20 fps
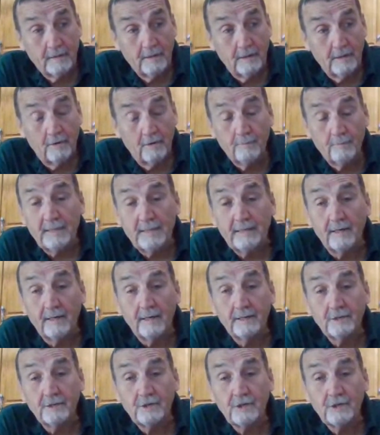on
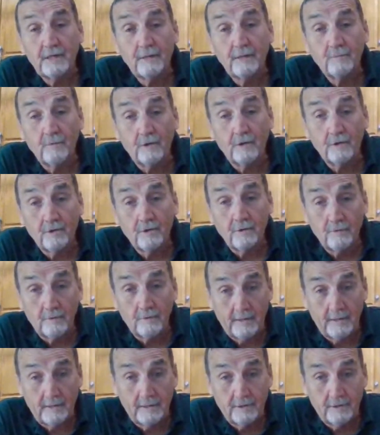Beyond Skinwalker
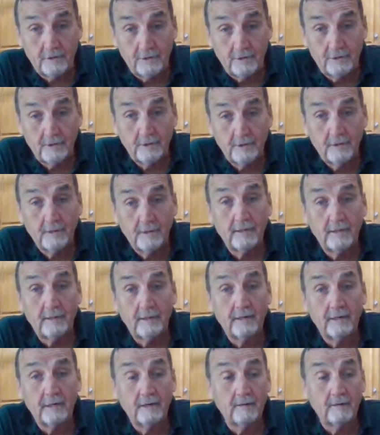Ranch, and
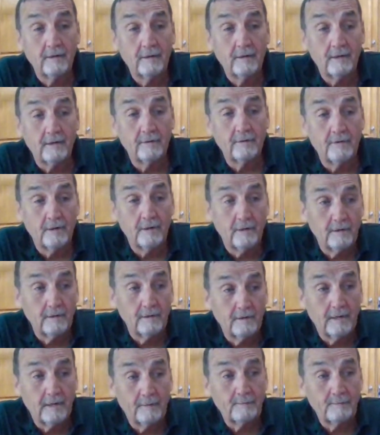it uh, uh the,
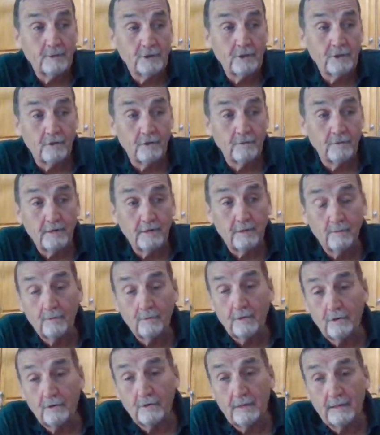episode that
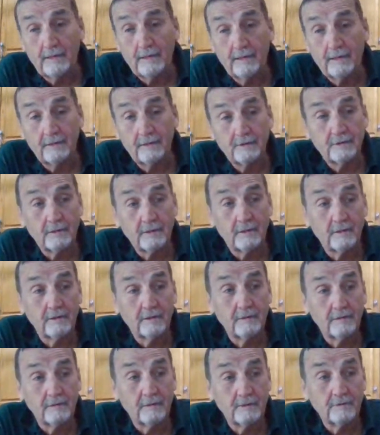we're in is the
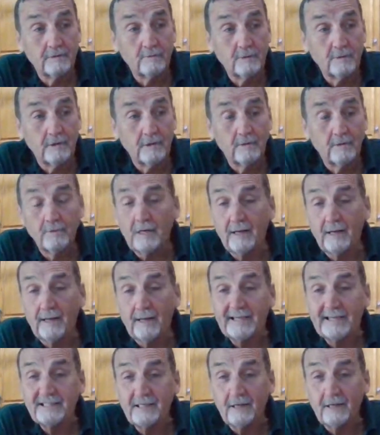is we're on the
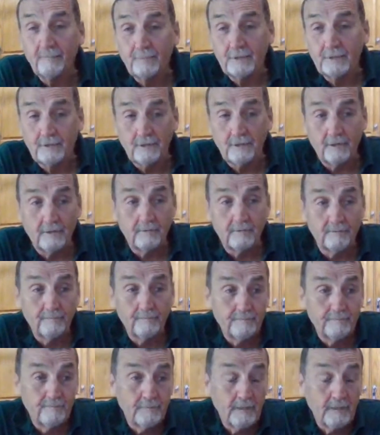last episode,
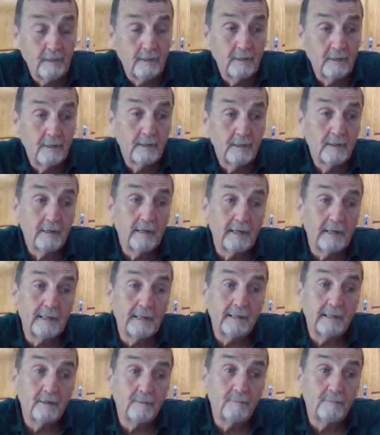and
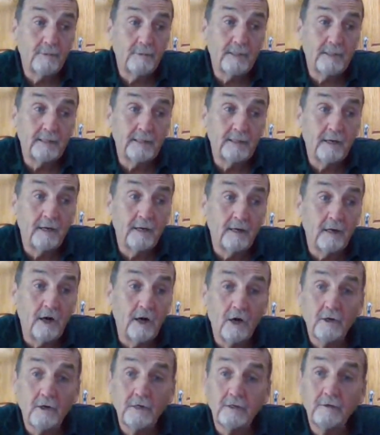it'll be uh,
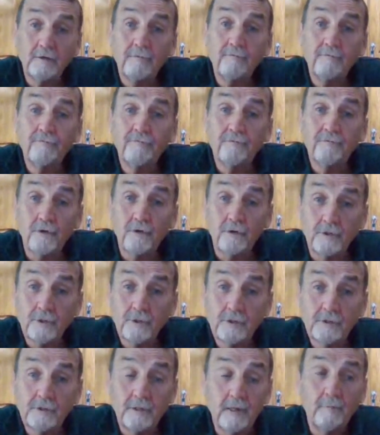August
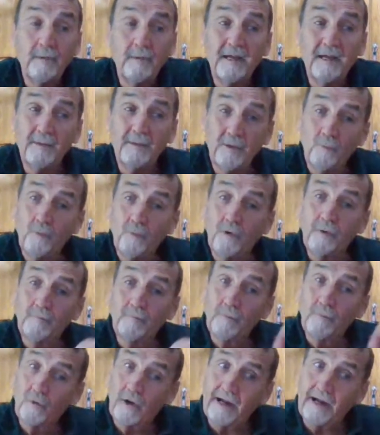first. It may be one
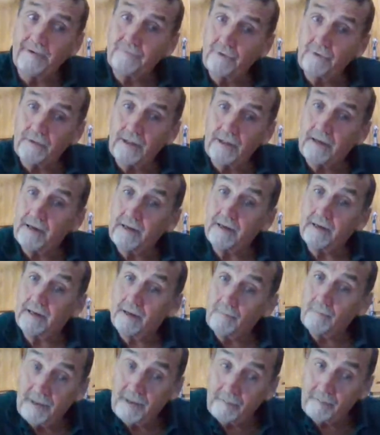more after that, and I
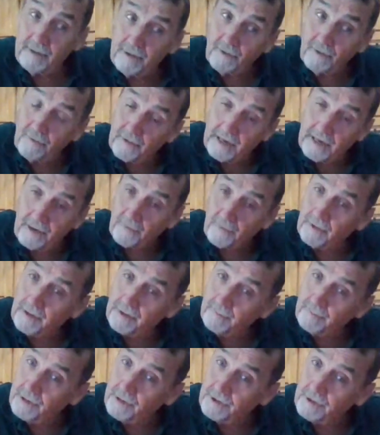may be on that one.
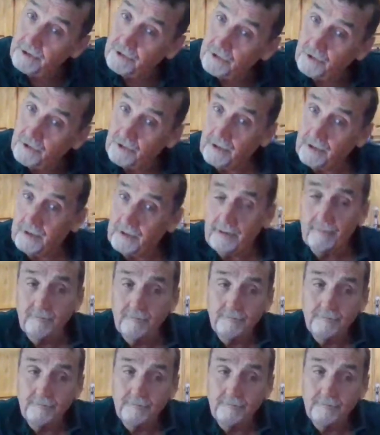I'm not sure yet.